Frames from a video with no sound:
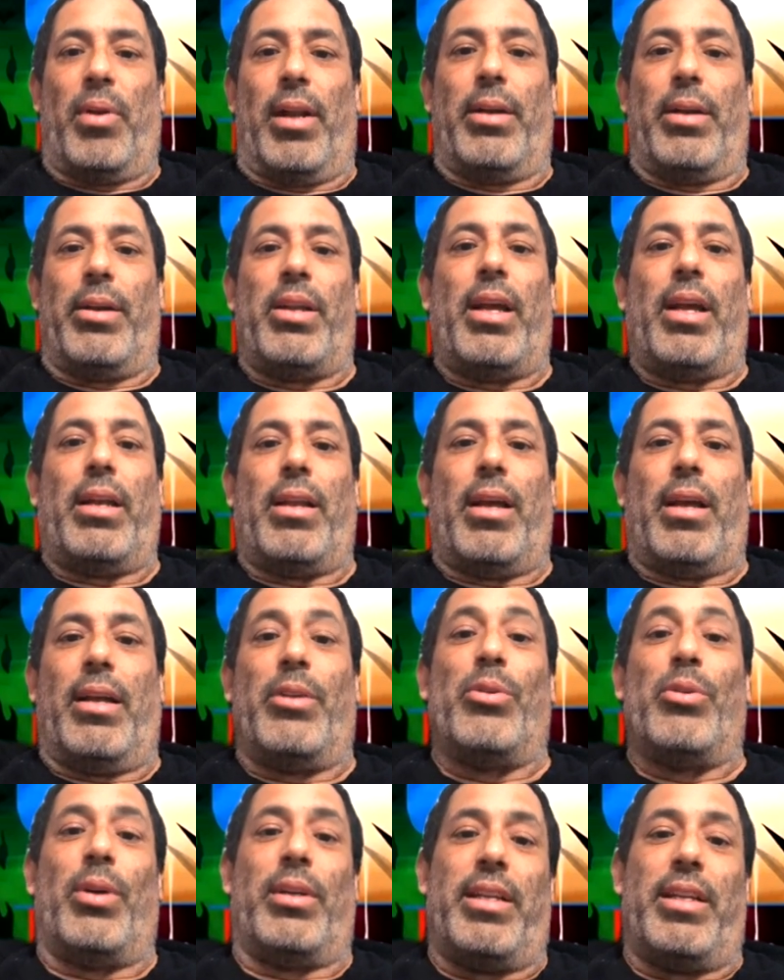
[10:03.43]
but I knew
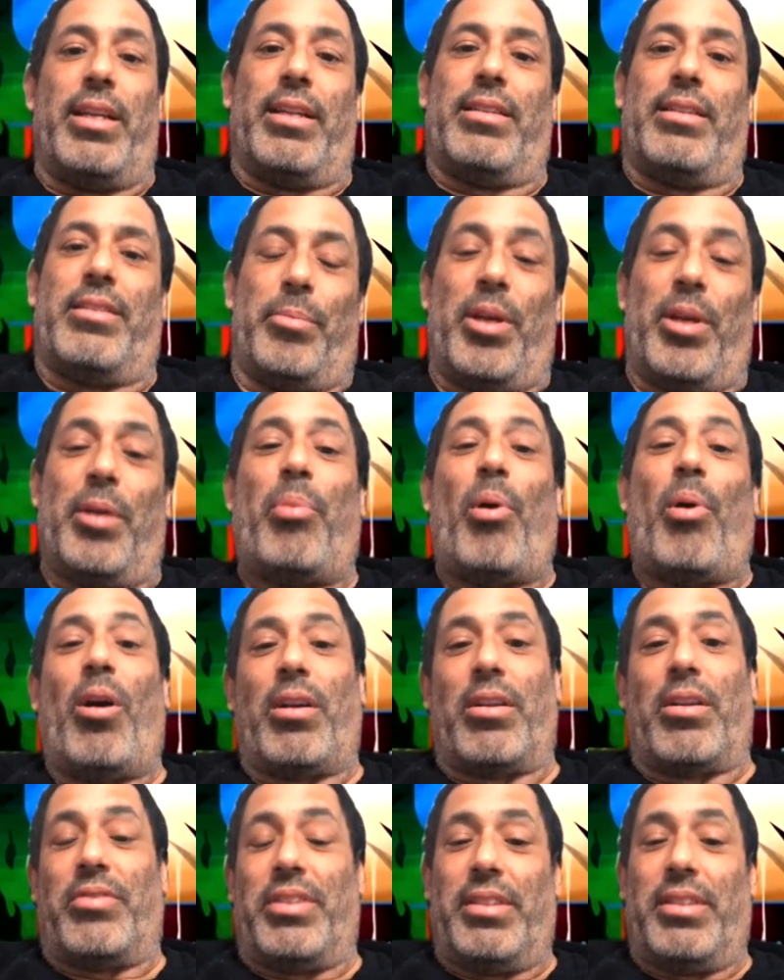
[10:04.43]
I needed to be a
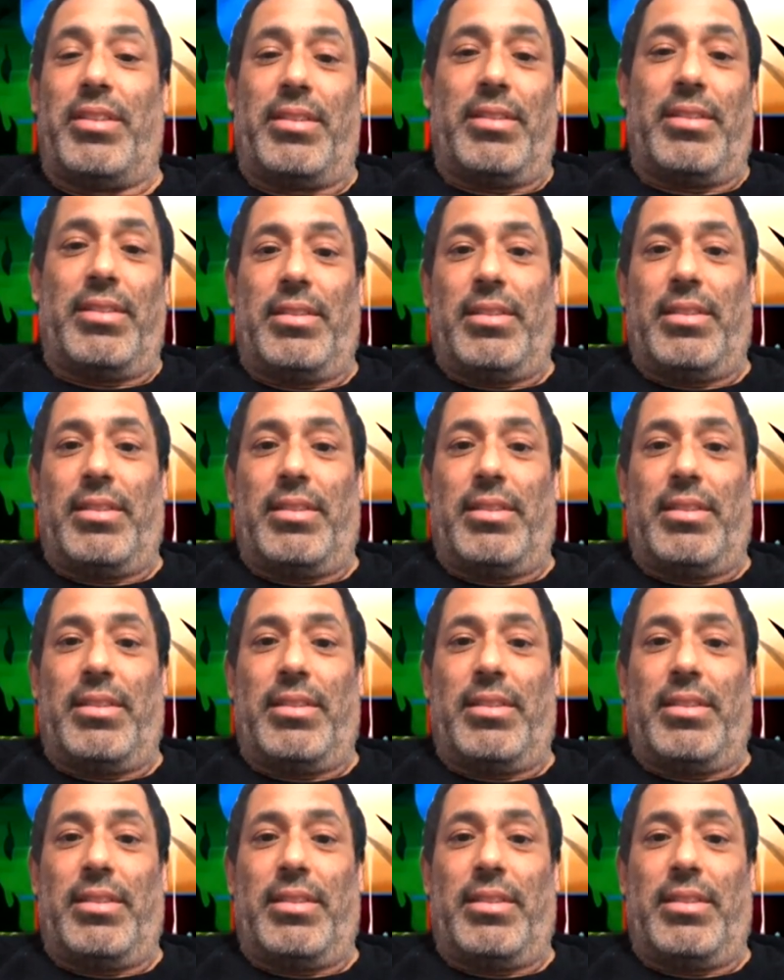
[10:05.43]
part of it.